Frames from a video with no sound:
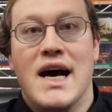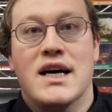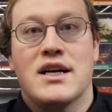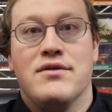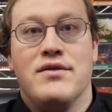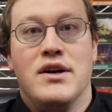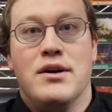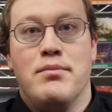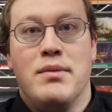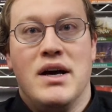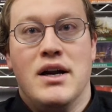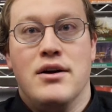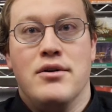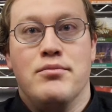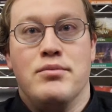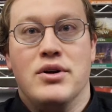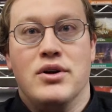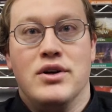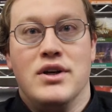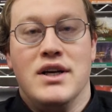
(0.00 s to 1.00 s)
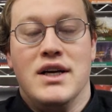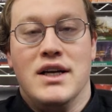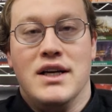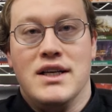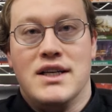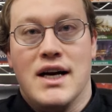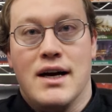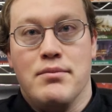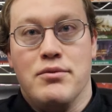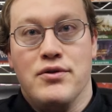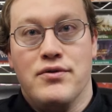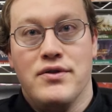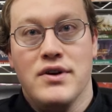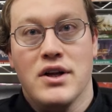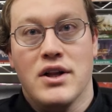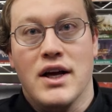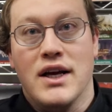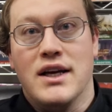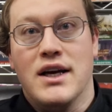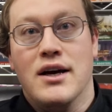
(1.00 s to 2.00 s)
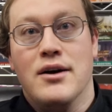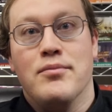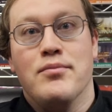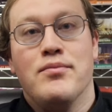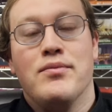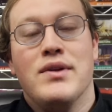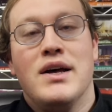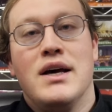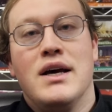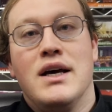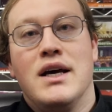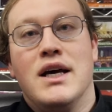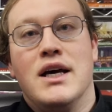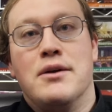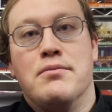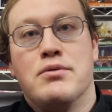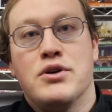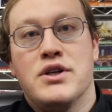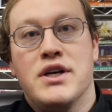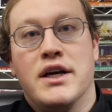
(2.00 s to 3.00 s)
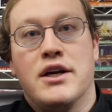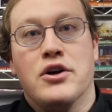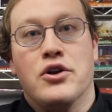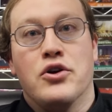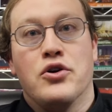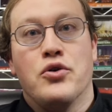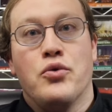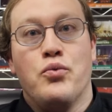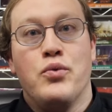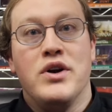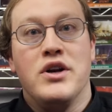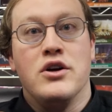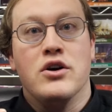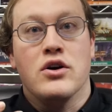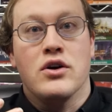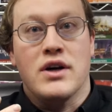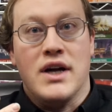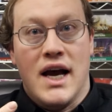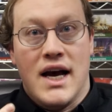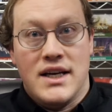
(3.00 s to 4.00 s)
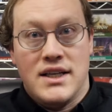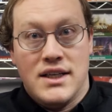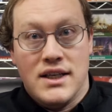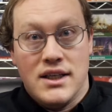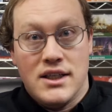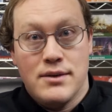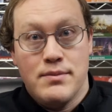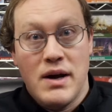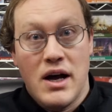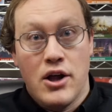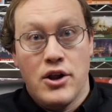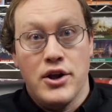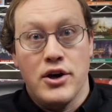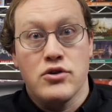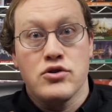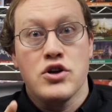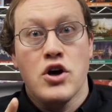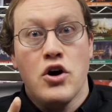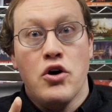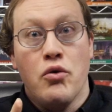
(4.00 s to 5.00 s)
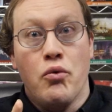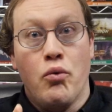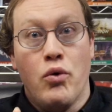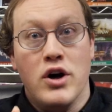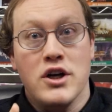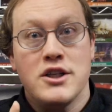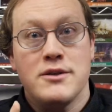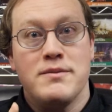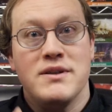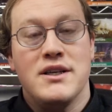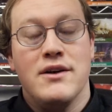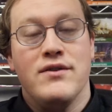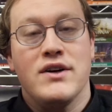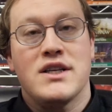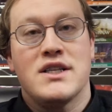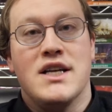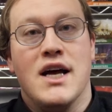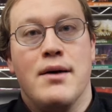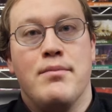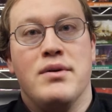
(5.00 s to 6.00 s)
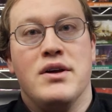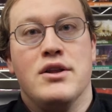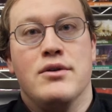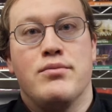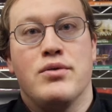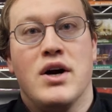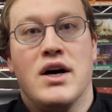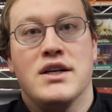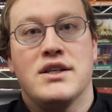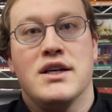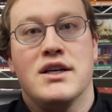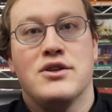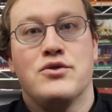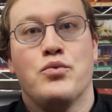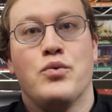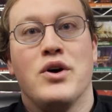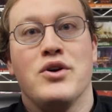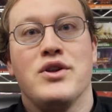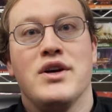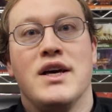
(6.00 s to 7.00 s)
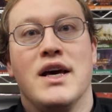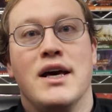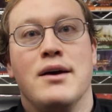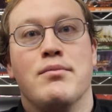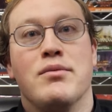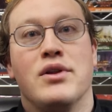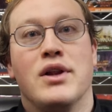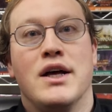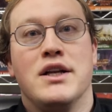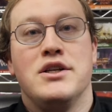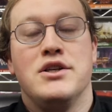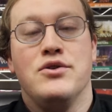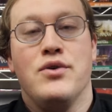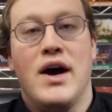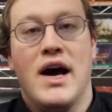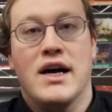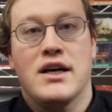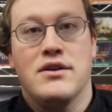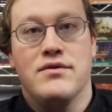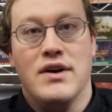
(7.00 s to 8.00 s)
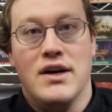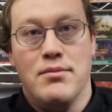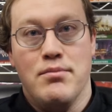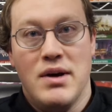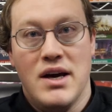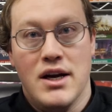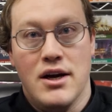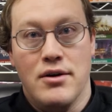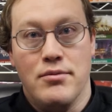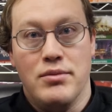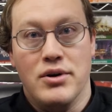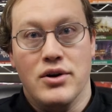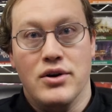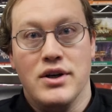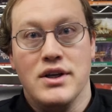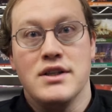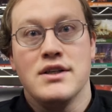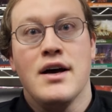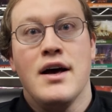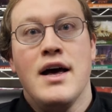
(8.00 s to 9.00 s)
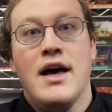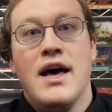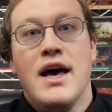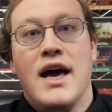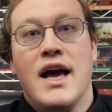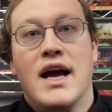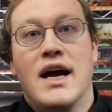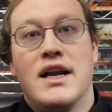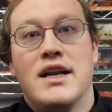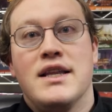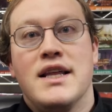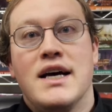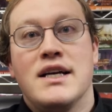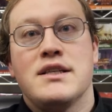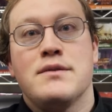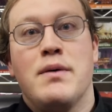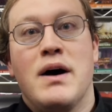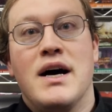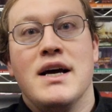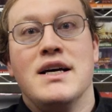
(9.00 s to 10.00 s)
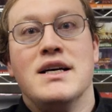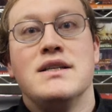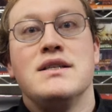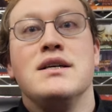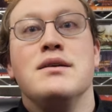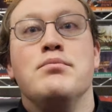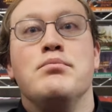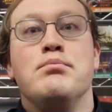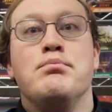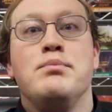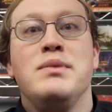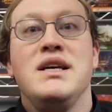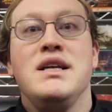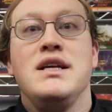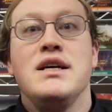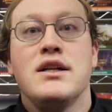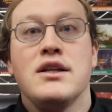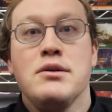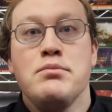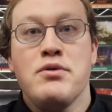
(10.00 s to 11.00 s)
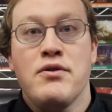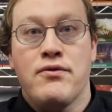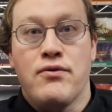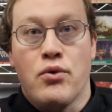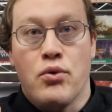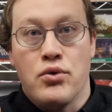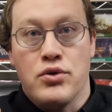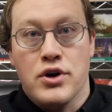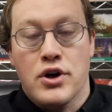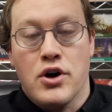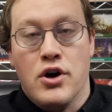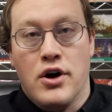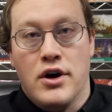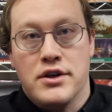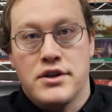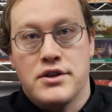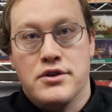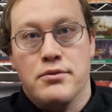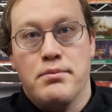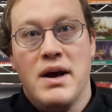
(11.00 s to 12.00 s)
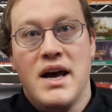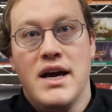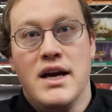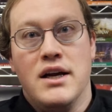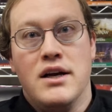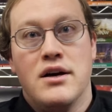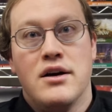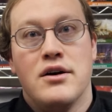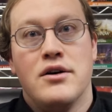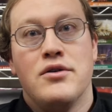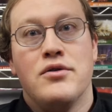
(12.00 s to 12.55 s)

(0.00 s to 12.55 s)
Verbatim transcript: activate a mana ability anytime you feel like it. In particular, when you're casting a spell, there's one specific step in the process where the game lets you activate mana abilities, and that spot is immediately before the costs are paid.